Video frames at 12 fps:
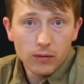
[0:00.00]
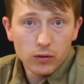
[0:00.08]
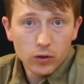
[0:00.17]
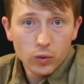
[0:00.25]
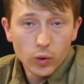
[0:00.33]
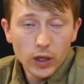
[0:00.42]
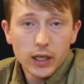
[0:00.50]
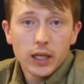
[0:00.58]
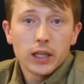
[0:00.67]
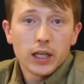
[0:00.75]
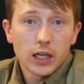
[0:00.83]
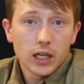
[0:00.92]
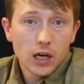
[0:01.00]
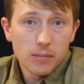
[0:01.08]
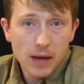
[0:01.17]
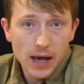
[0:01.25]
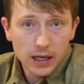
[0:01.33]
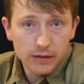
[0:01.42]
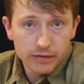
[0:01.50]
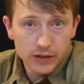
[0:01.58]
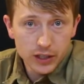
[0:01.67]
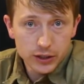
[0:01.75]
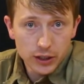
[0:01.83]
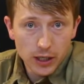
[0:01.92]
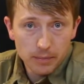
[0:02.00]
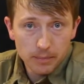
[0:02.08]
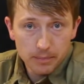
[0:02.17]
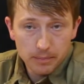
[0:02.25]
real quick and then come back and finish up.